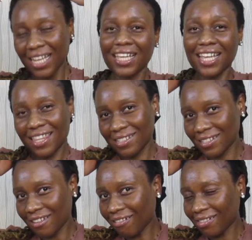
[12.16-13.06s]
this
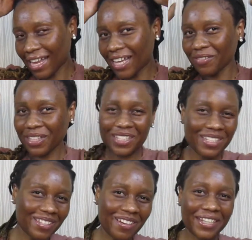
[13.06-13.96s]
is all
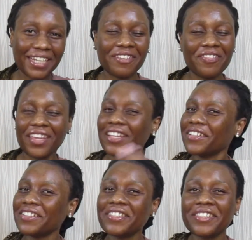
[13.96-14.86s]
love. Thank
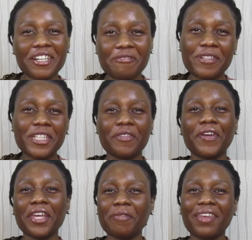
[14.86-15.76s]
you so much for
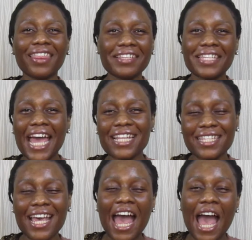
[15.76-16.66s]
keeping the Tans
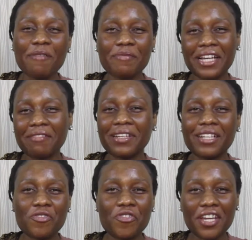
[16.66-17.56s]

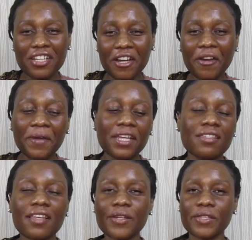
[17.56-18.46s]
Kajal train going.
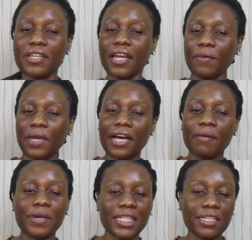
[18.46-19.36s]
So today we
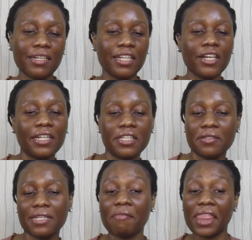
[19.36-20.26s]
are basically going to do
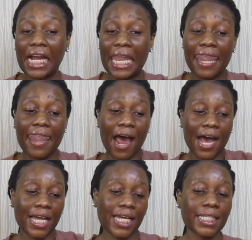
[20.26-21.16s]
something
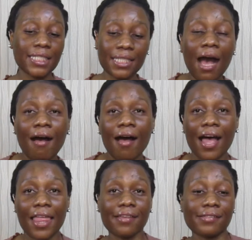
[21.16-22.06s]
nice.
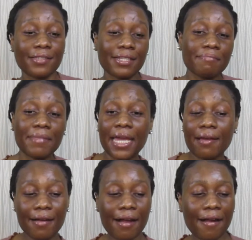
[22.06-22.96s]
This is the
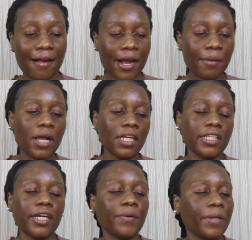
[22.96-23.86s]
maker.
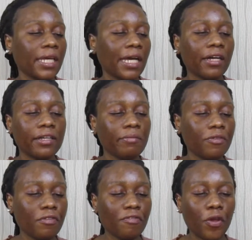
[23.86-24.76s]
So we are going to
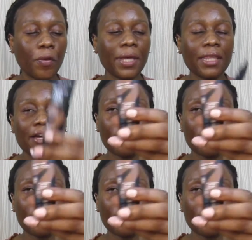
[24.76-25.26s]
be reviewing the